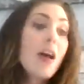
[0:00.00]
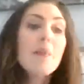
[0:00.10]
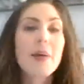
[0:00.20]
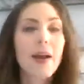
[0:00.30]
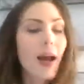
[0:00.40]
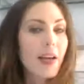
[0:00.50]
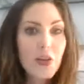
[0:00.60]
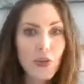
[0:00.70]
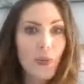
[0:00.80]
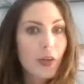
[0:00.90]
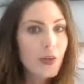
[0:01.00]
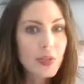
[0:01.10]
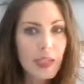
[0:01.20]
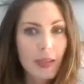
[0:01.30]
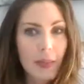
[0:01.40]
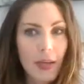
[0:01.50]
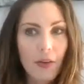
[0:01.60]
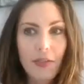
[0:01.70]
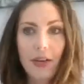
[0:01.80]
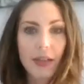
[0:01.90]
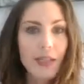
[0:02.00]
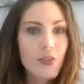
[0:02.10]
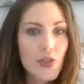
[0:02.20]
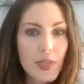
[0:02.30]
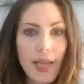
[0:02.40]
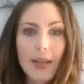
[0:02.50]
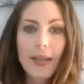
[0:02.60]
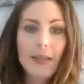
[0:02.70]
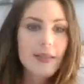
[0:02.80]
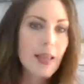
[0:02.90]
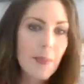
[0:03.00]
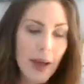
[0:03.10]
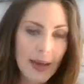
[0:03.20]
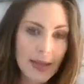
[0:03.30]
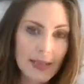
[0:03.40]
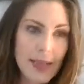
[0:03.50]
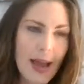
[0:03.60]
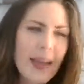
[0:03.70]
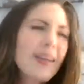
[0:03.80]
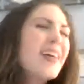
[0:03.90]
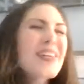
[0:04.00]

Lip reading: but I knew we were only going to be out there like 2 seconds and back inside.